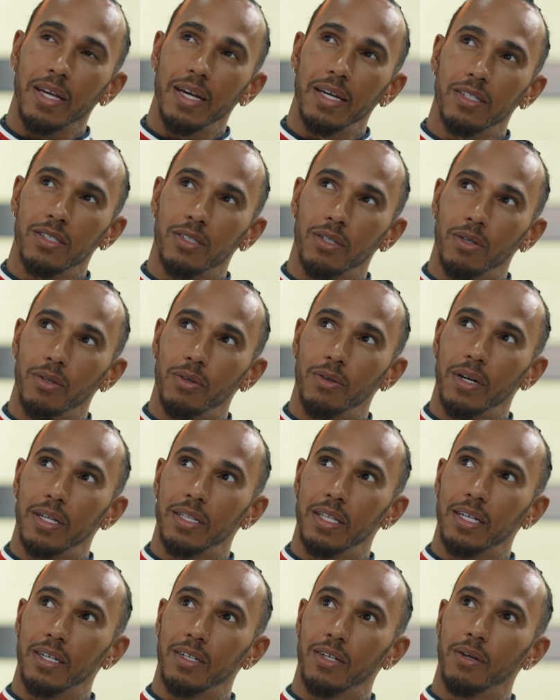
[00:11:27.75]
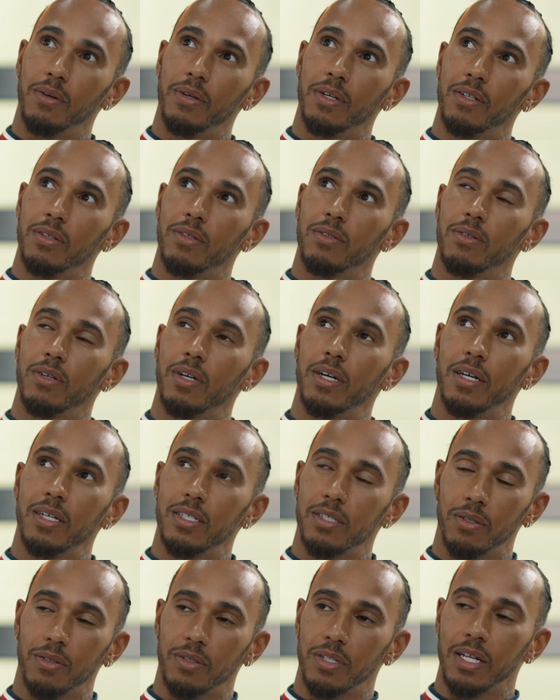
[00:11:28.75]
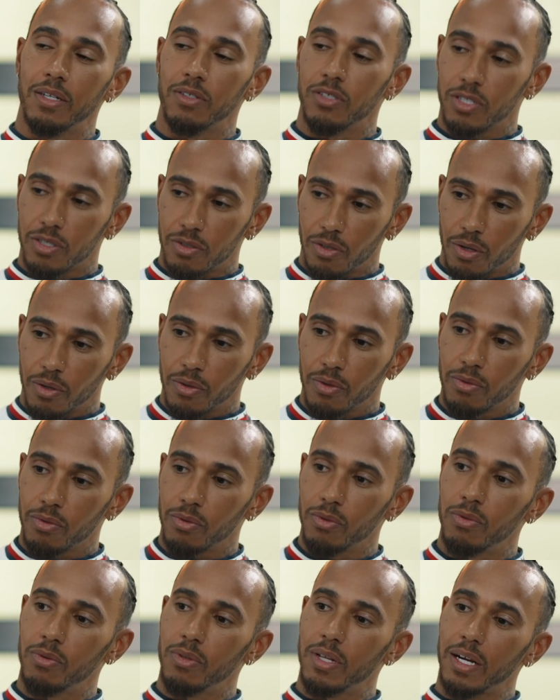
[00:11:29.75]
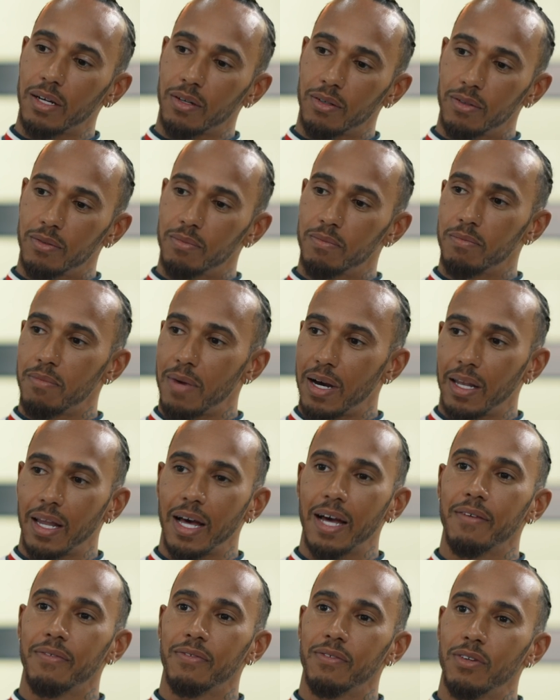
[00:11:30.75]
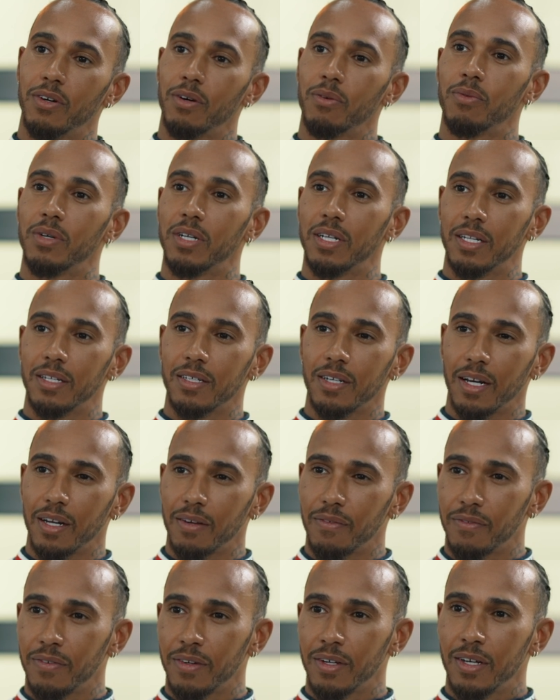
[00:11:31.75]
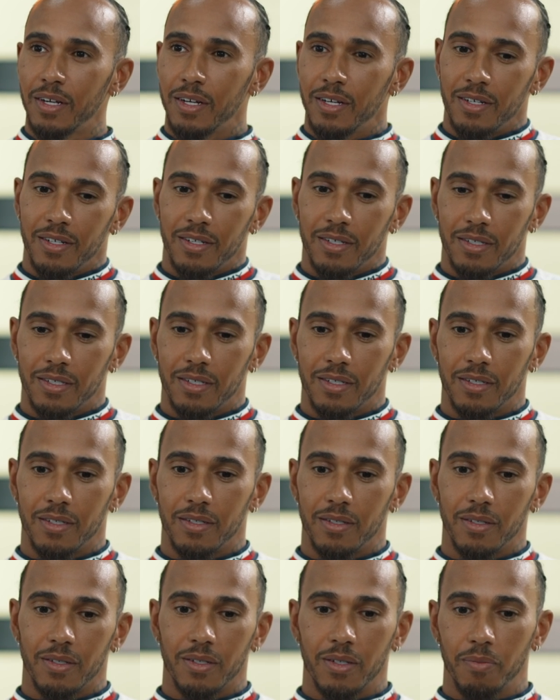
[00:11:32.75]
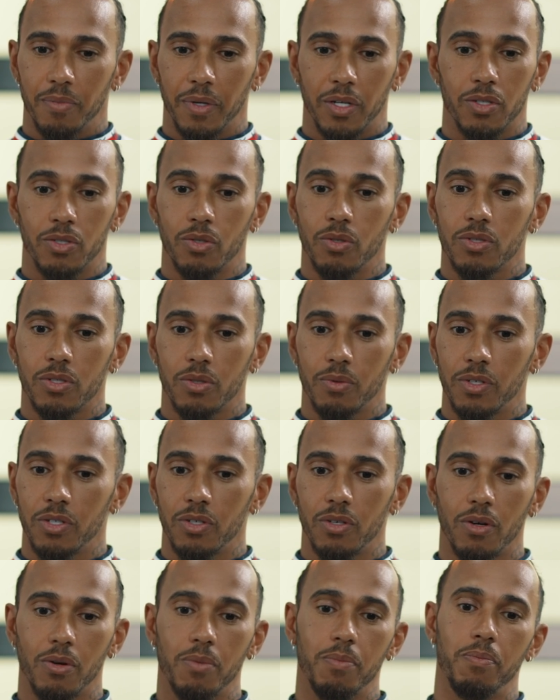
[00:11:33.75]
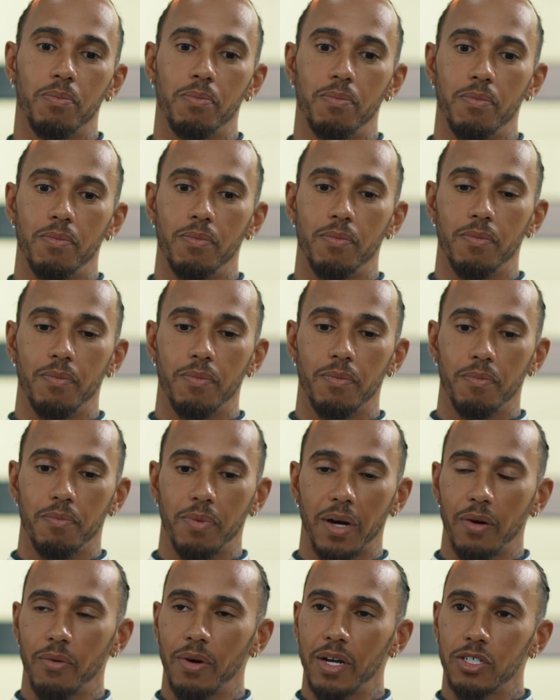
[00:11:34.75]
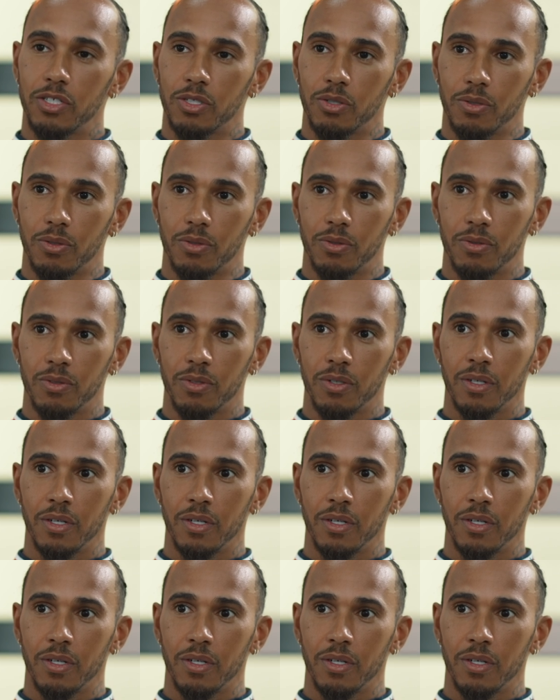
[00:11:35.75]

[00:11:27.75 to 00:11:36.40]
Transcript: And so I think going through that, my life, not really kind of, because also when you're biracial,